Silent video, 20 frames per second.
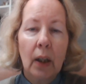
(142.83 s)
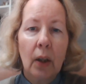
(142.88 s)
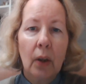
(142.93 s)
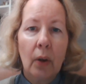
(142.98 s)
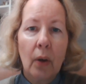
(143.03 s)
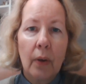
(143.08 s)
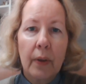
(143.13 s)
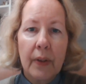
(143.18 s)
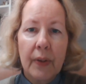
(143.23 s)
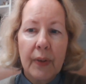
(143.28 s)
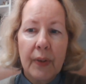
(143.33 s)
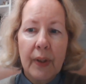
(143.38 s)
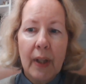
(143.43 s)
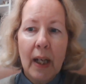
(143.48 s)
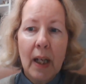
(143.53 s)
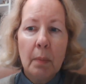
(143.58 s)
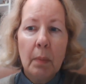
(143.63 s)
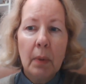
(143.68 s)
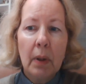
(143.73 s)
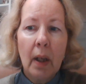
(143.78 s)
along the
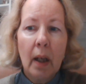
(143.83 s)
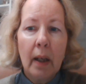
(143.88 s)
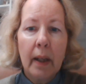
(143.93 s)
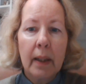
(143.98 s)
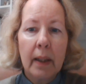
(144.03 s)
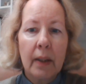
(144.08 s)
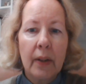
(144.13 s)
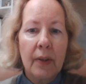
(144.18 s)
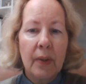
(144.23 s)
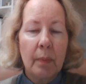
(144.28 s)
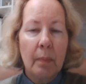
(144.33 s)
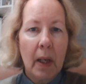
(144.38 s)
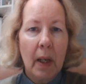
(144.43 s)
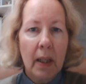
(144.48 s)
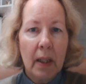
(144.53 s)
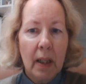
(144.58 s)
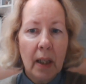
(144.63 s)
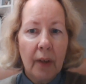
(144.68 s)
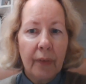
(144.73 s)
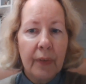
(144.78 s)
same line as
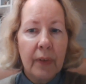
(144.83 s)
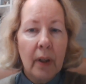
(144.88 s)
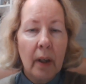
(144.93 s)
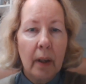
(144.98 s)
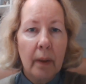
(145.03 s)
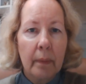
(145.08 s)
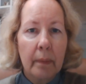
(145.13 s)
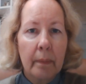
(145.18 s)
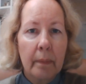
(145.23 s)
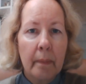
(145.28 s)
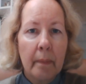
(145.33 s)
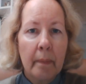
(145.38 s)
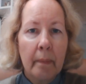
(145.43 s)
many have done,